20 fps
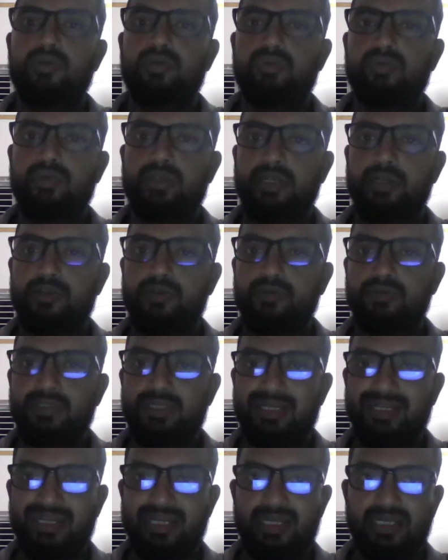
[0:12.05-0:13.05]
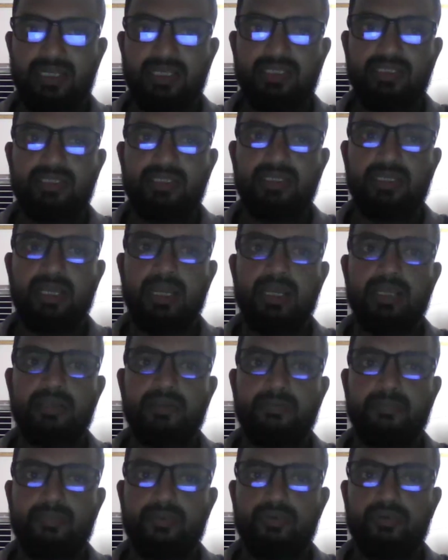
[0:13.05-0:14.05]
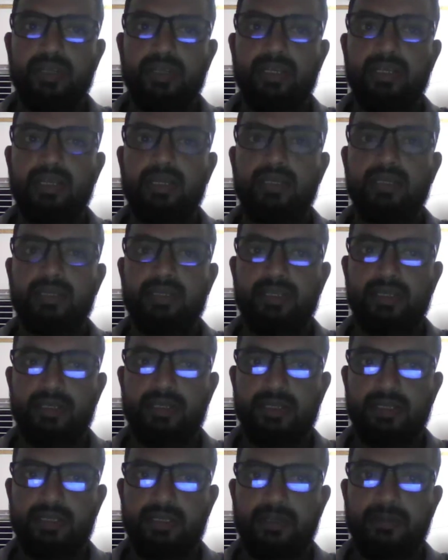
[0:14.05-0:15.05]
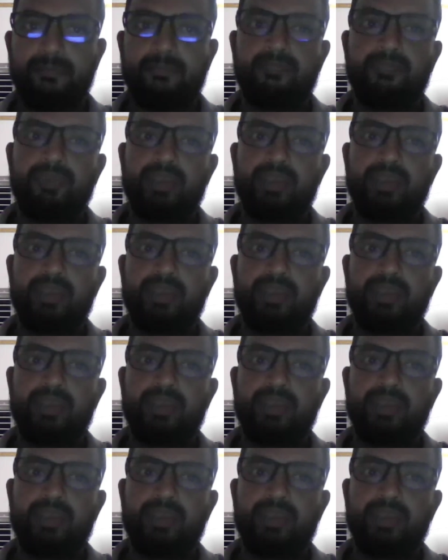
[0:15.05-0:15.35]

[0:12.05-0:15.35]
to reduce redundancy and improve data integrity.